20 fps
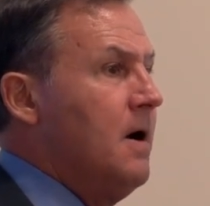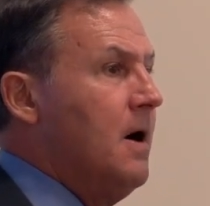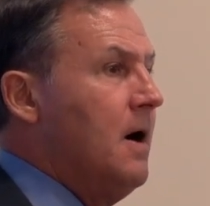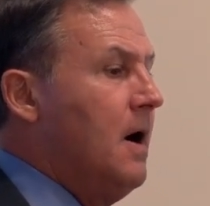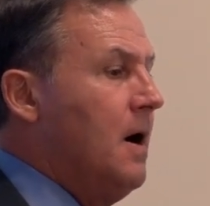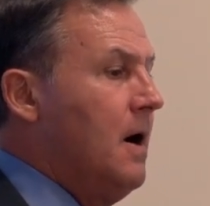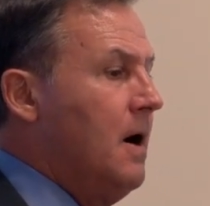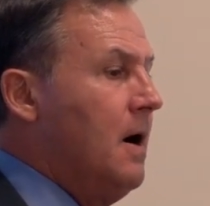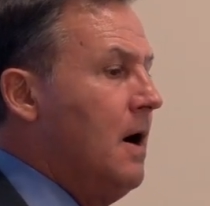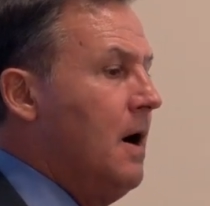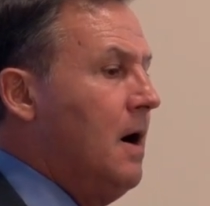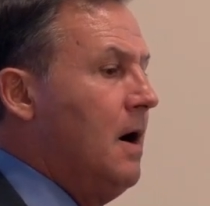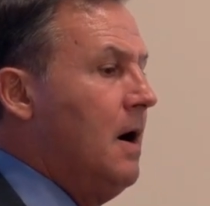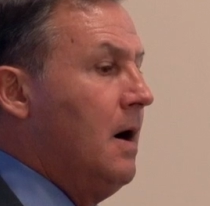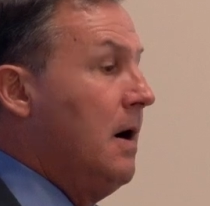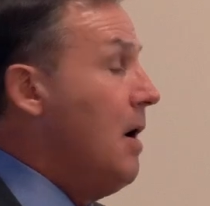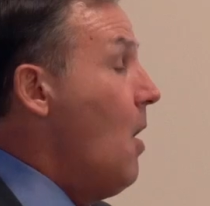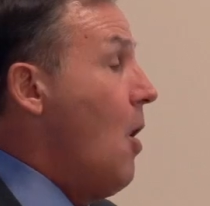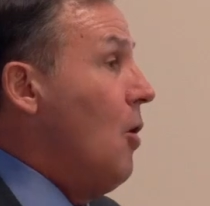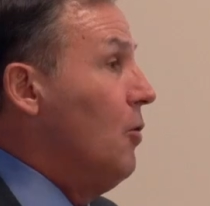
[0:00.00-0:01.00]

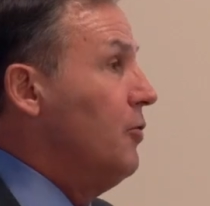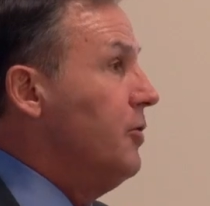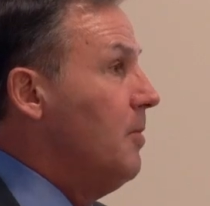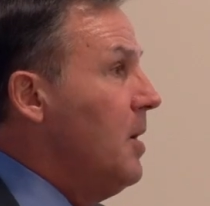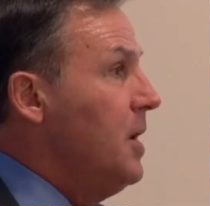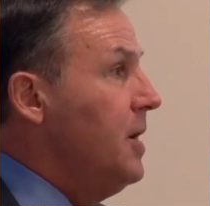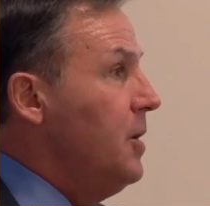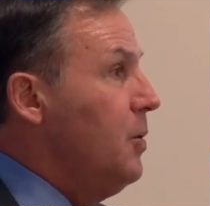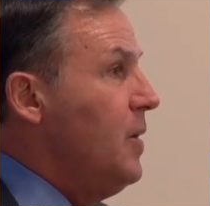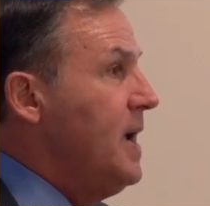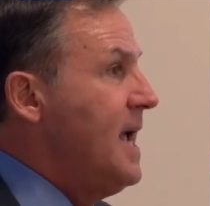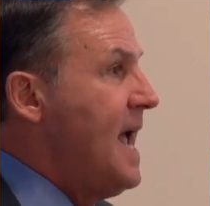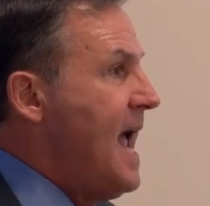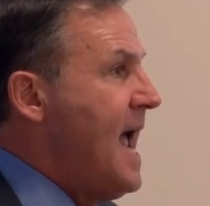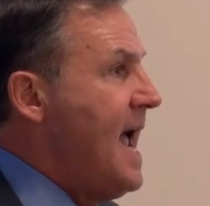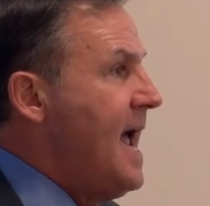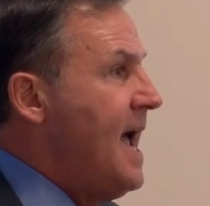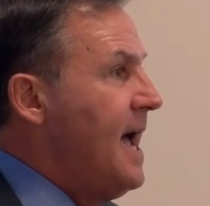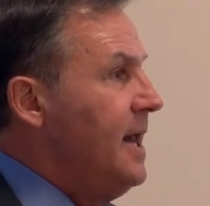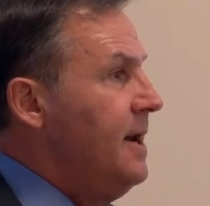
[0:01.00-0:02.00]
all the money we
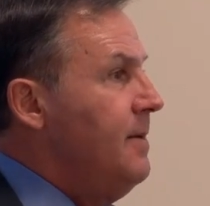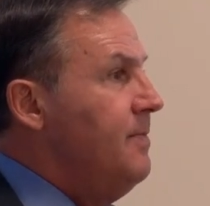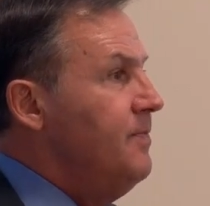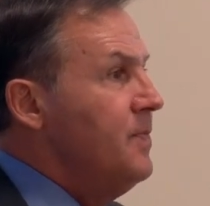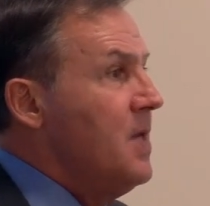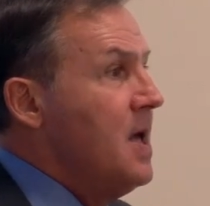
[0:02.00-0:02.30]
had,